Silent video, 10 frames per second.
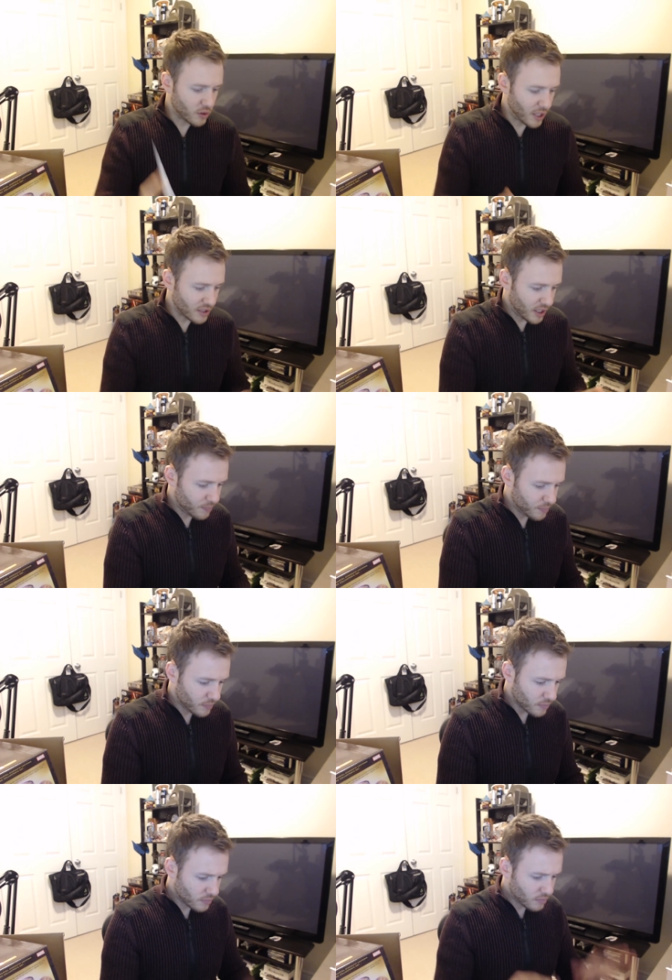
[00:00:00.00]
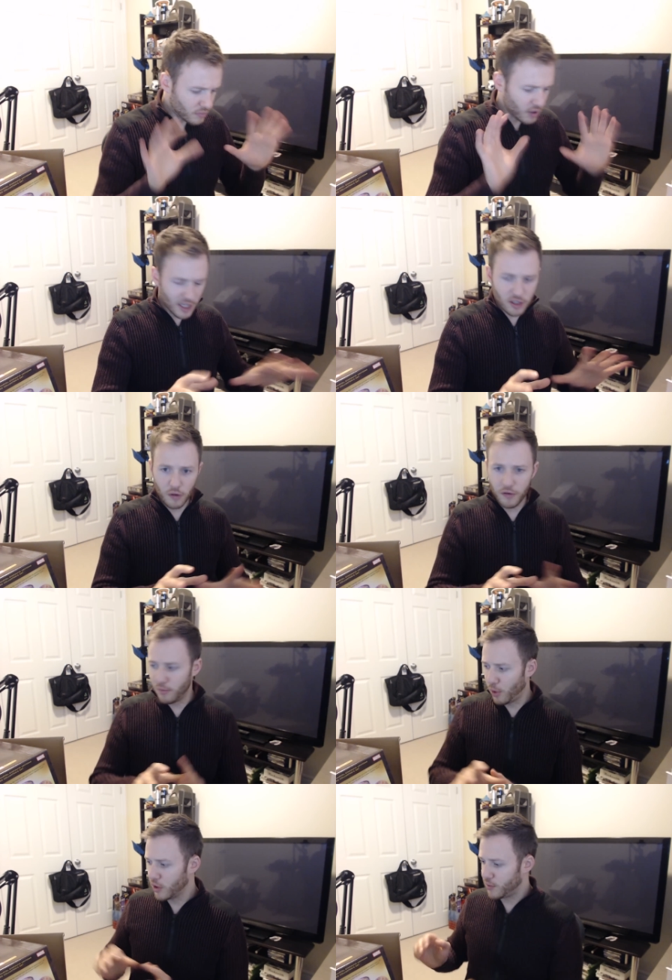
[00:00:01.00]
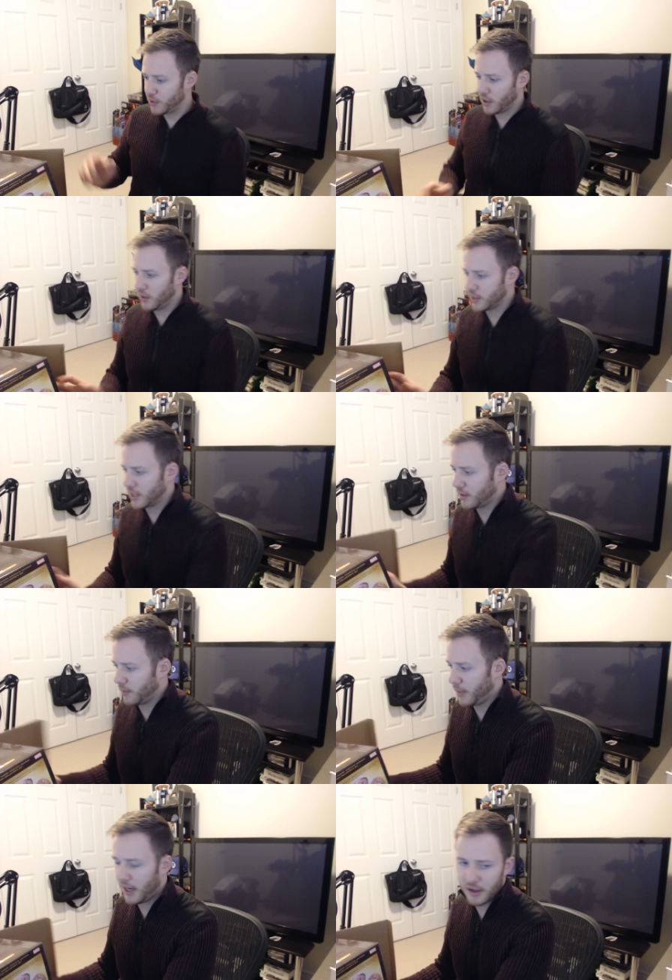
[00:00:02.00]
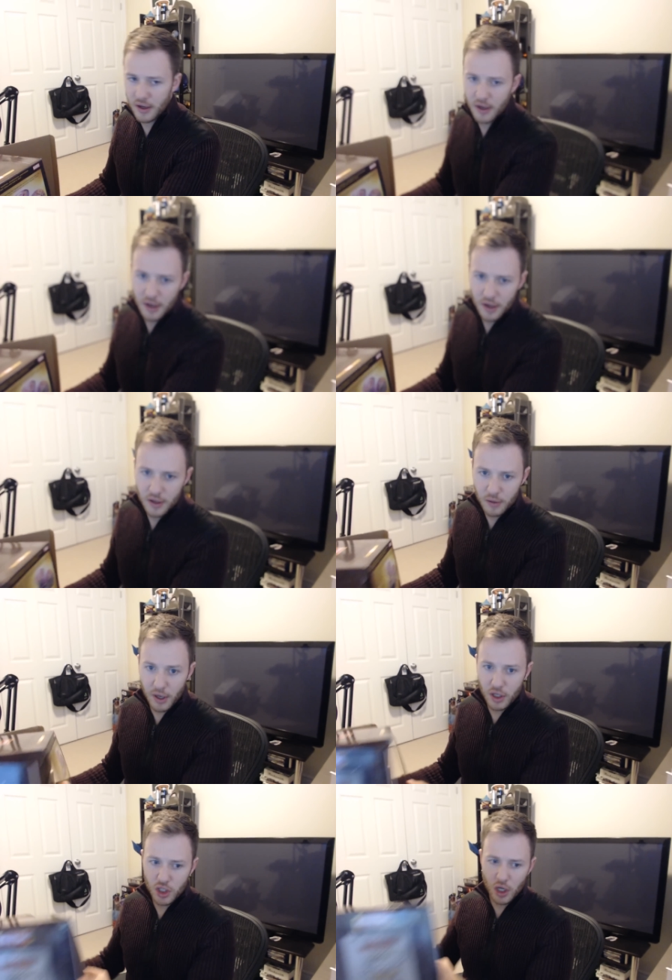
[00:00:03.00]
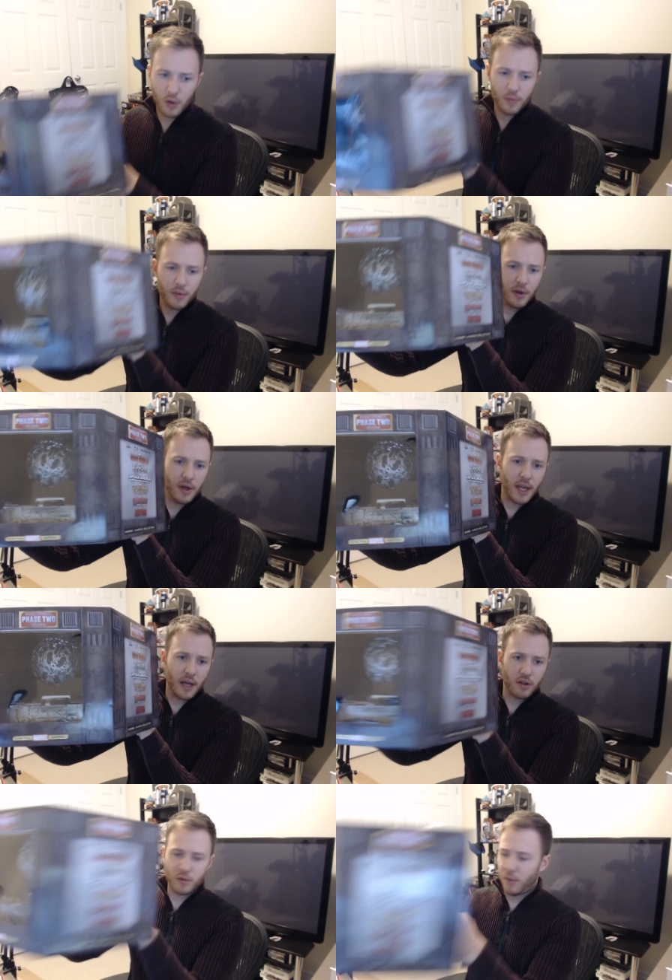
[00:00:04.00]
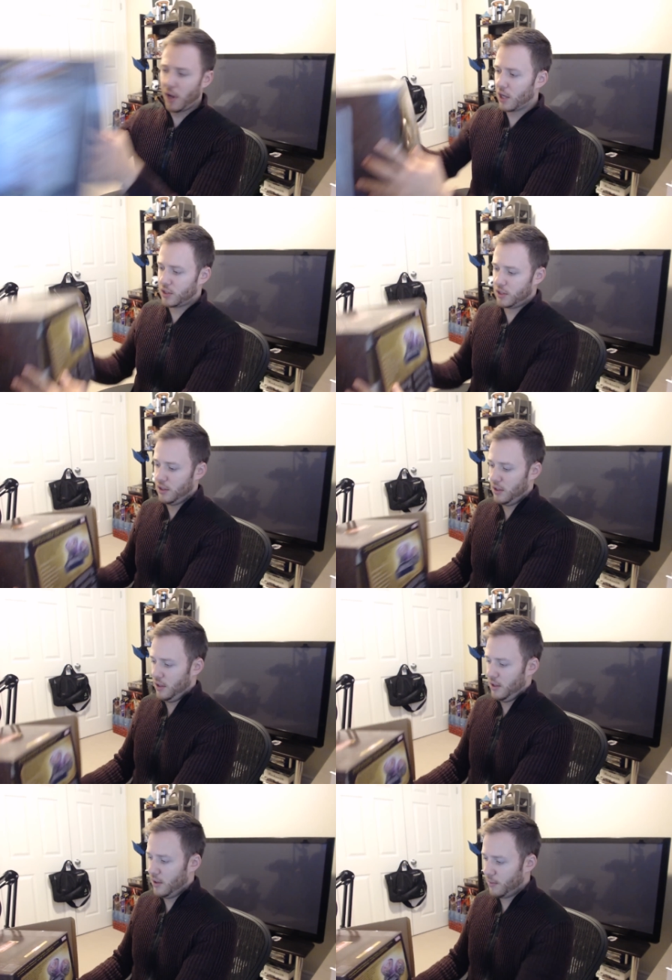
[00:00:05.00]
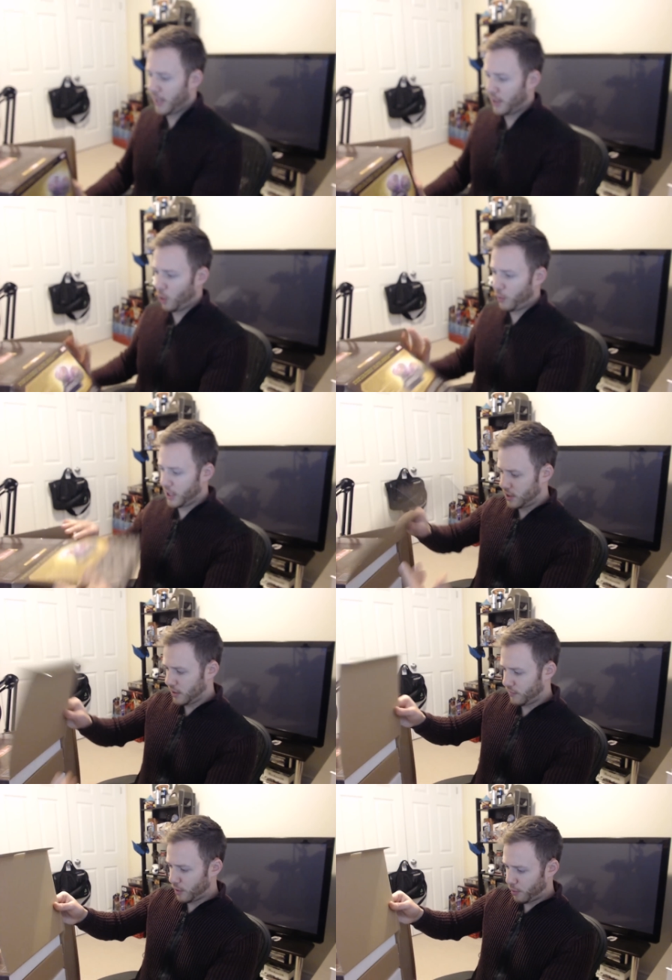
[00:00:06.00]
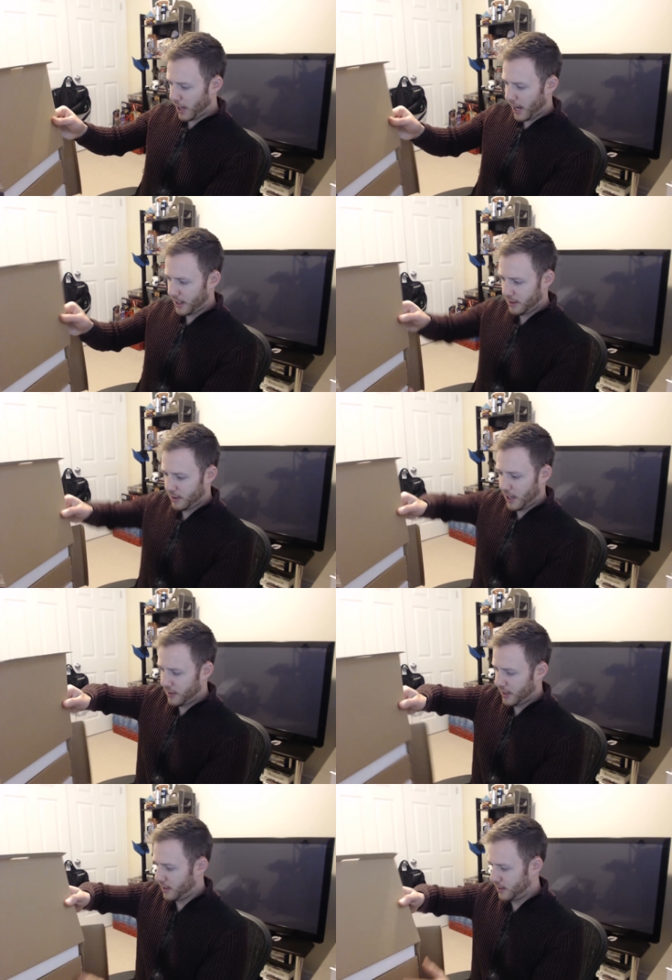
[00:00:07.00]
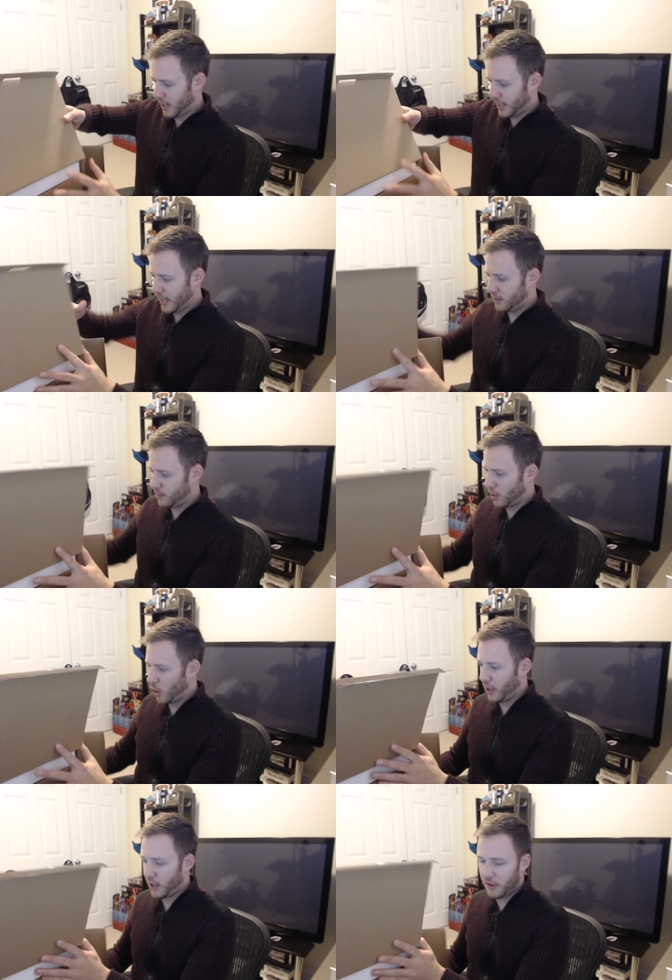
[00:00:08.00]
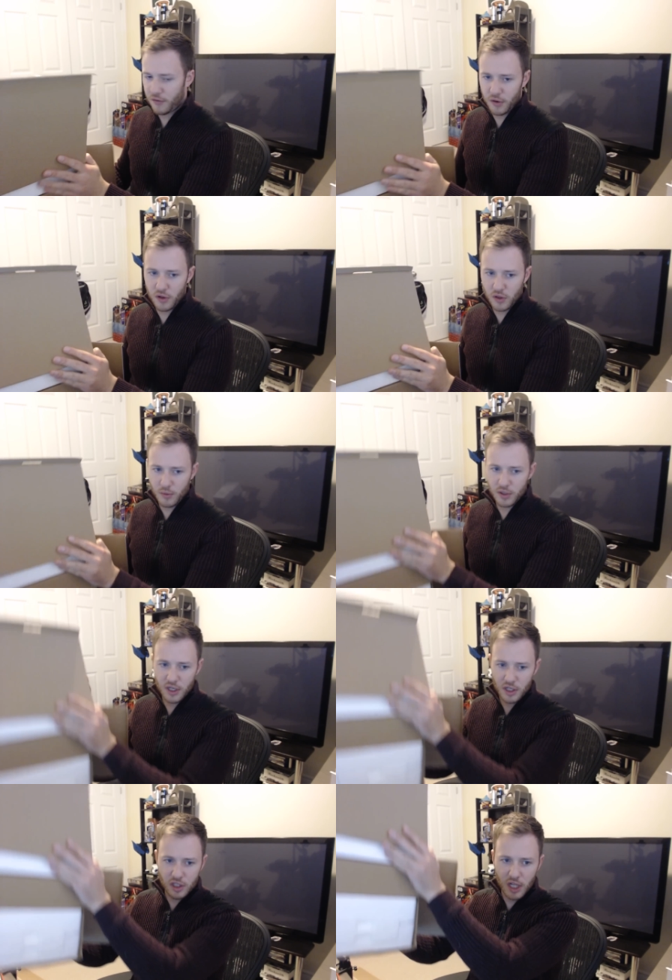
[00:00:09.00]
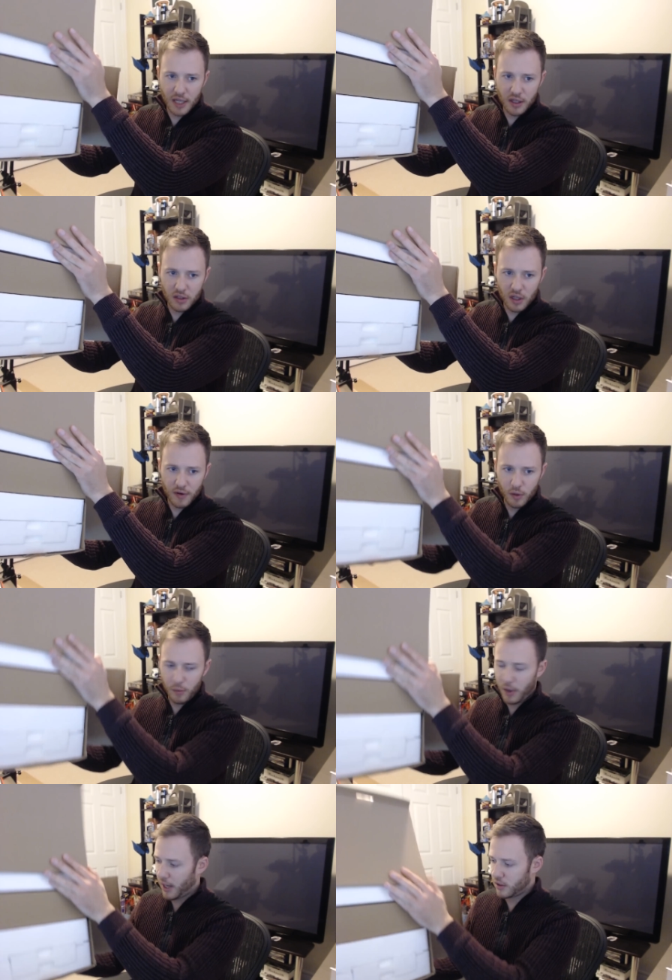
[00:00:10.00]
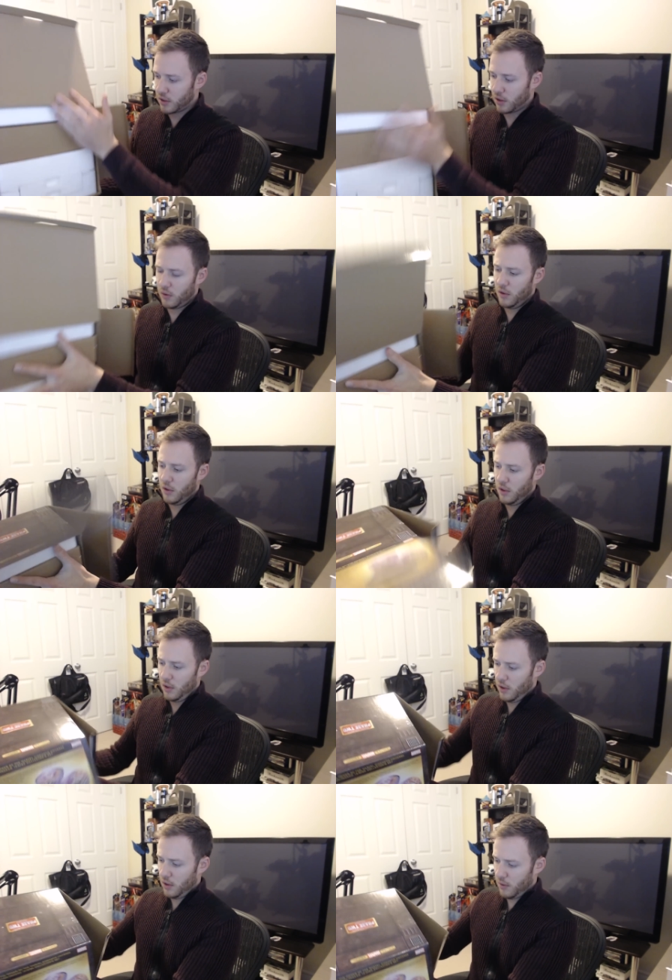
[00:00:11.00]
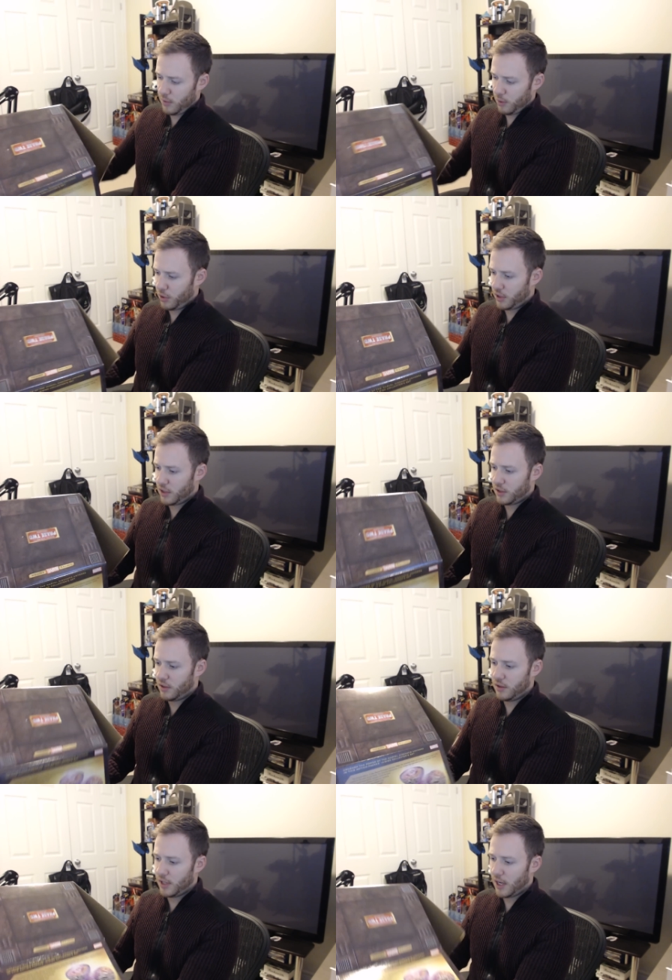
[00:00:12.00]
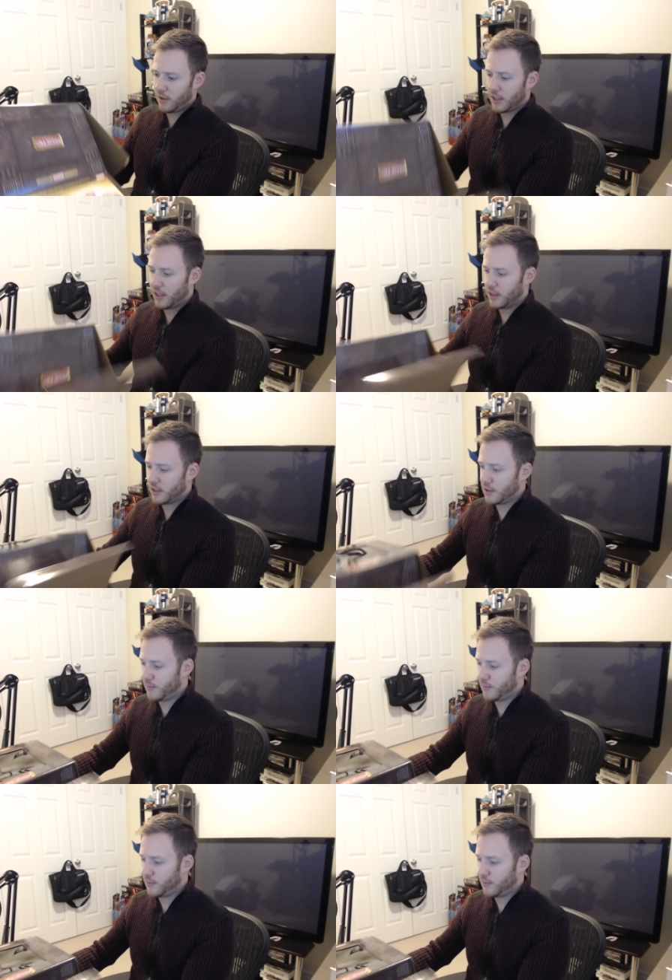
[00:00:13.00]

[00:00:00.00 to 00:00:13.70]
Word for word: that's it. That's all the fun bonus material. Let's get to the main, the main show. Again, here's the box. Kind of opening this thing from the back. I think I can't seem to open it any further, so I'm just gonna slide this stuff out the back. So i put this down like this